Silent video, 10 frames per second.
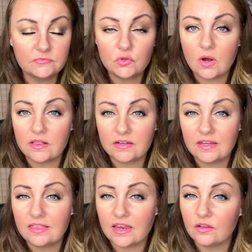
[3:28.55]

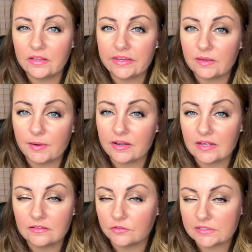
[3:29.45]
quality that you like about
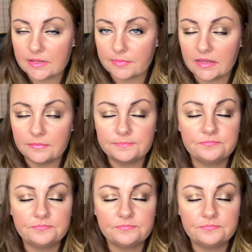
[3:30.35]
it or something.